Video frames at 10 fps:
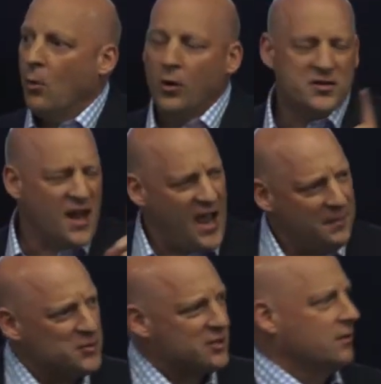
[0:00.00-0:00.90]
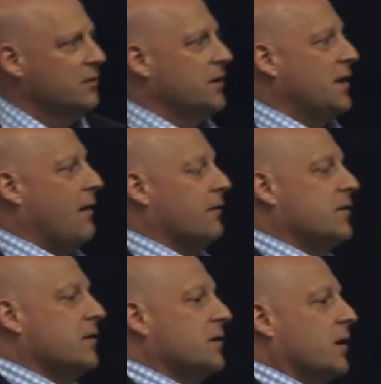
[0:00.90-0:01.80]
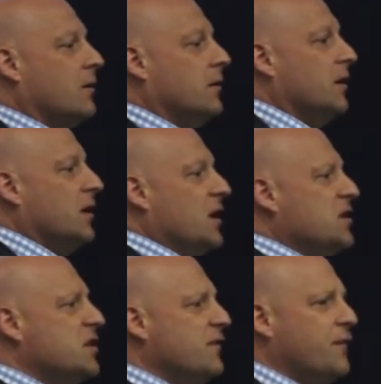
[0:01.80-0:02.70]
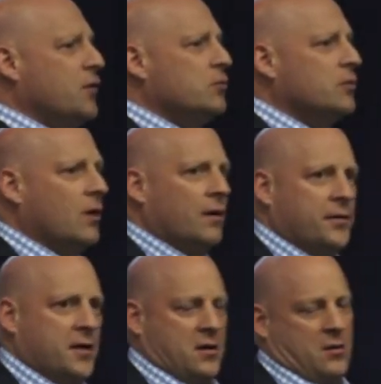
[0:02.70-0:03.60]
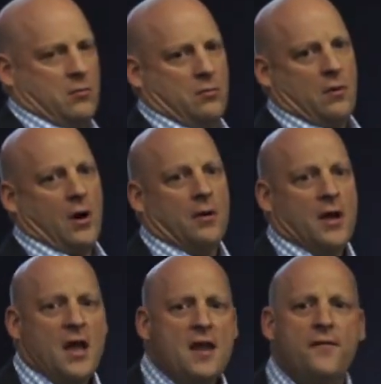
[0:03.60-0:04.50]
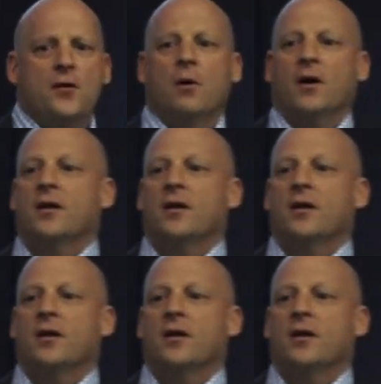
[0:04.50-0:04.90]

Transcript: What is absolutely guaranteed though is if you do not think you will grow, if you are